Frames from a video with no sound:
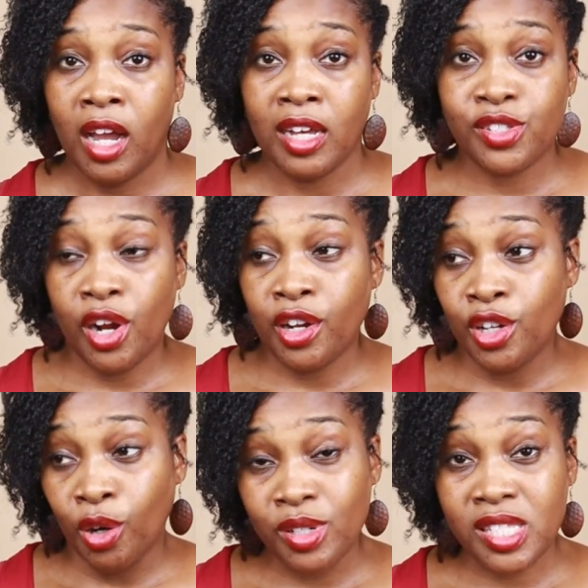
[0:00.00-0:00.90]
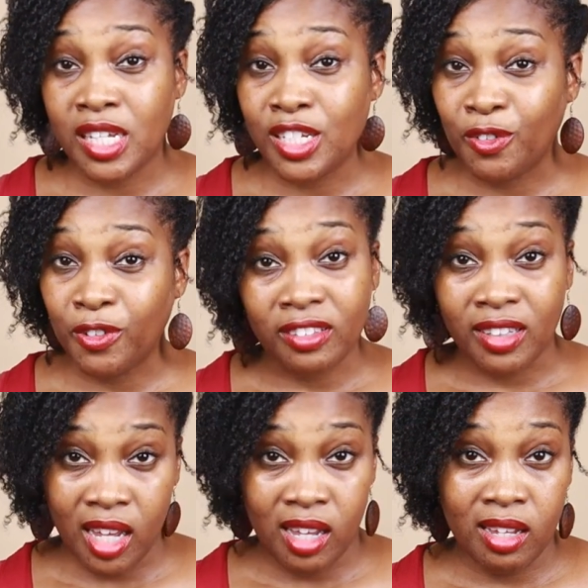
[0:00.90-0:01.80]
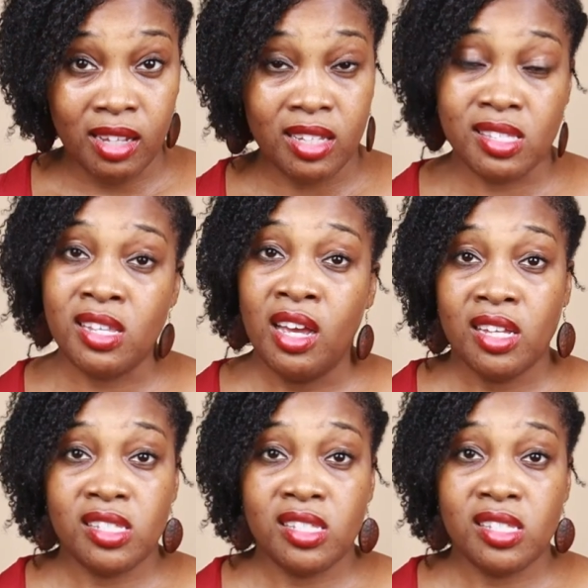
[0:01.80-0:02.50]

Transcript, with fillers: I started noticing different things.